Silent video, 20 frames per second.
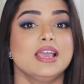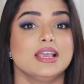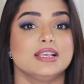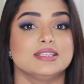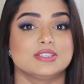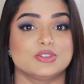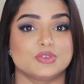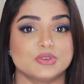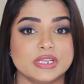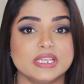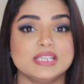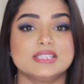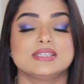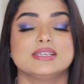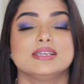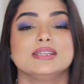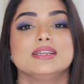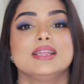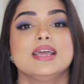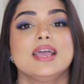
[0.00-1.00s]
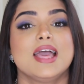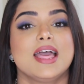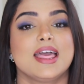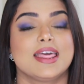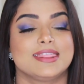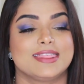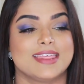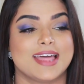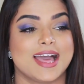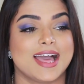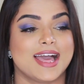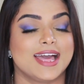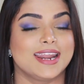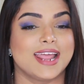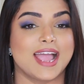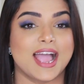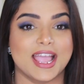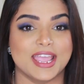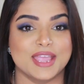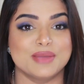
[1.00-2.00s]
is the reason
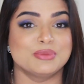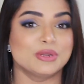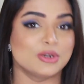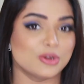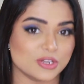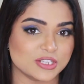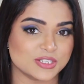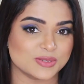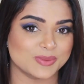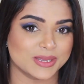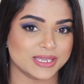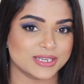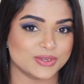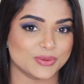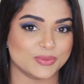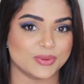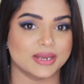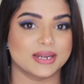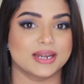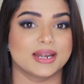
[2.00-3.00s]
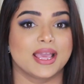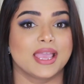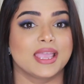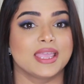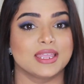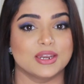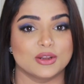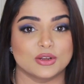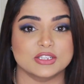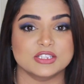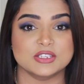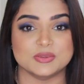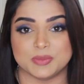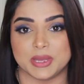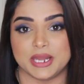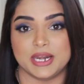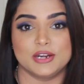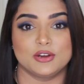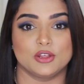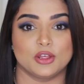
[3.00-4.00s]
that I am anosmic to it and I cannot
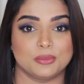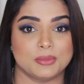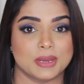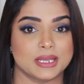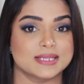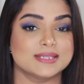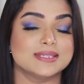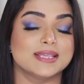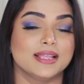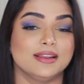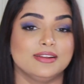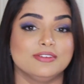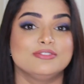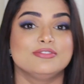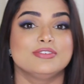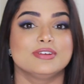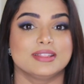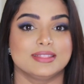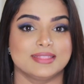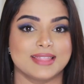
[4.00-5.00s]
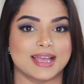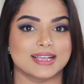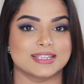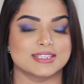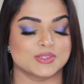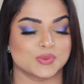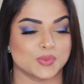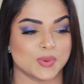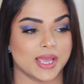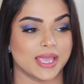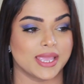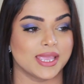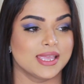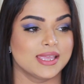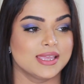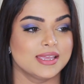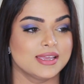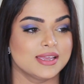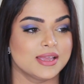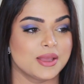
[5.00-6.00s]
smell it on myself. That's why.
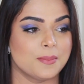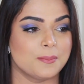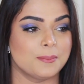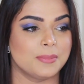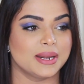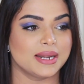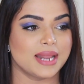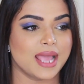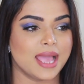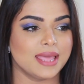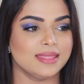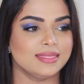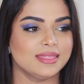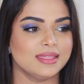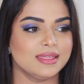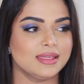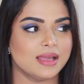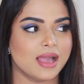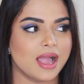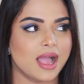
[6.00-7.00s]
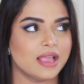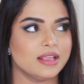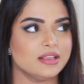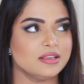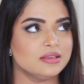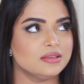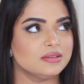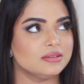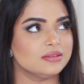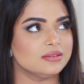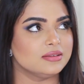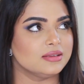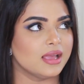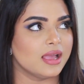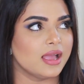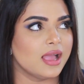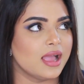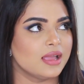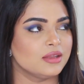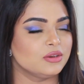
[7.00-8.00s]
But I think
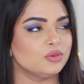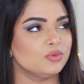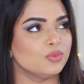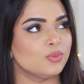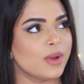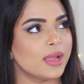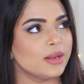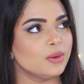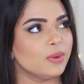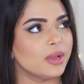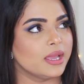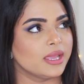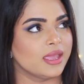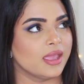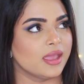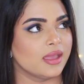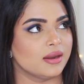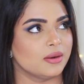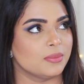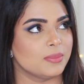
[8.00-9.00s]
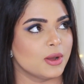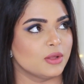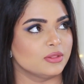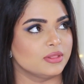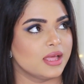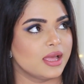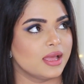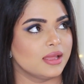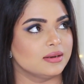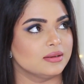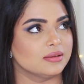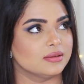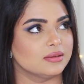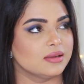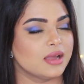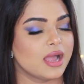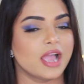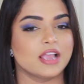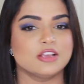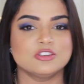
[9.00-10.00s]
why do I care about that?
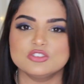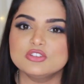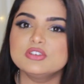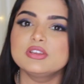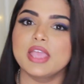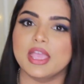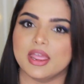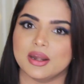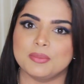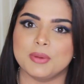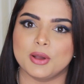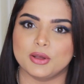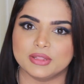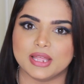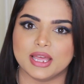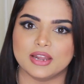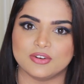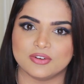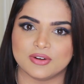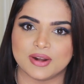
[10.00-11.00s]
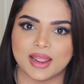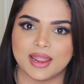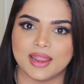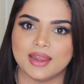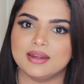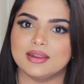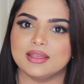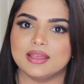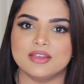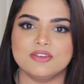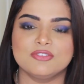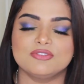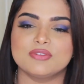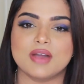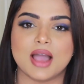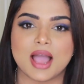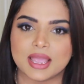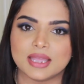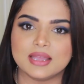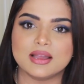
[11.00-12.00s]
I shouldn't care about that, right? If
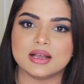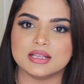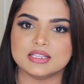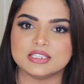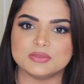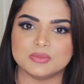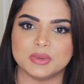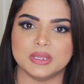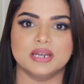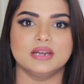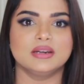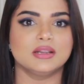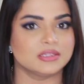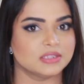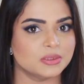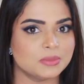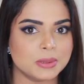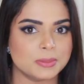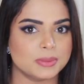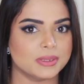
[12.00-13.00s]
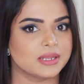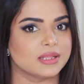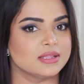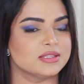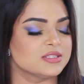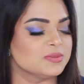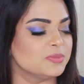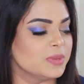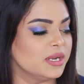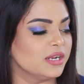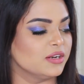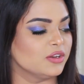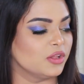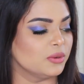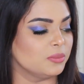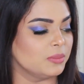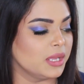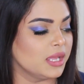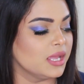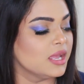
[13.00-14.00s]
I can't smell it, other people can smell it
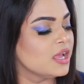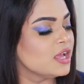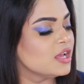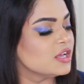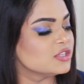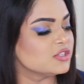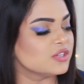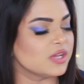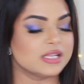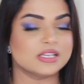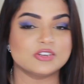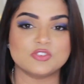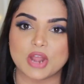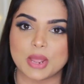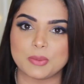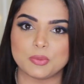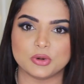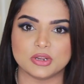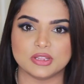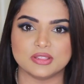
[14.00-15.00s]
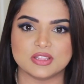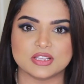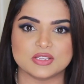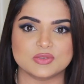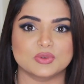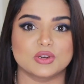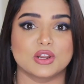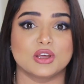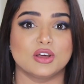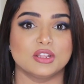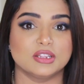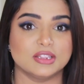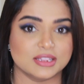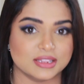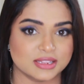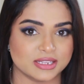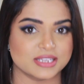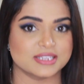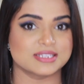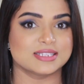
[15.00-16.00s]
on me. So I'll try putting this one on
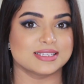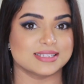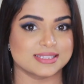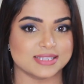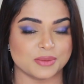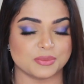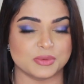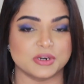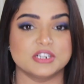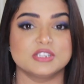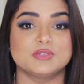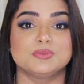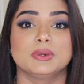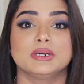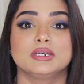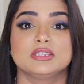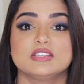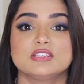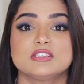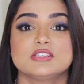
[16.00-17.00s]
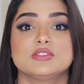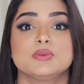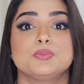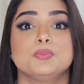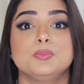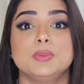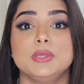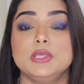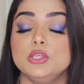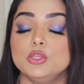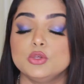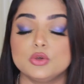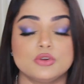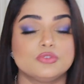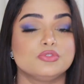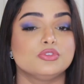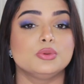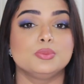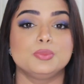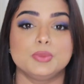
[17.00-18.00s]
this summers, but this is a
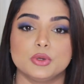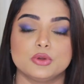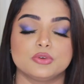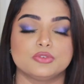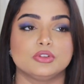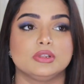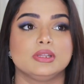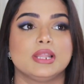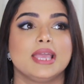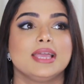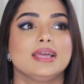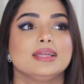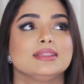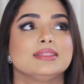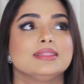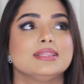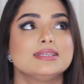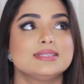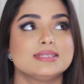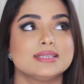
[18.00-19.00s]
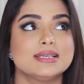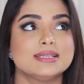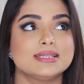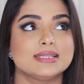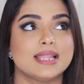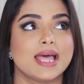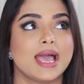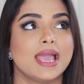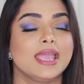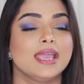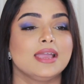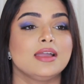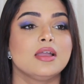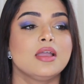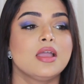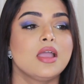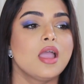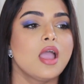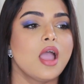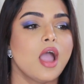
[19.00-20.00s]
beautiful, like, this is like
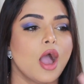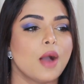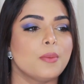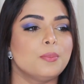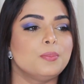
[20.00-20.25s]
a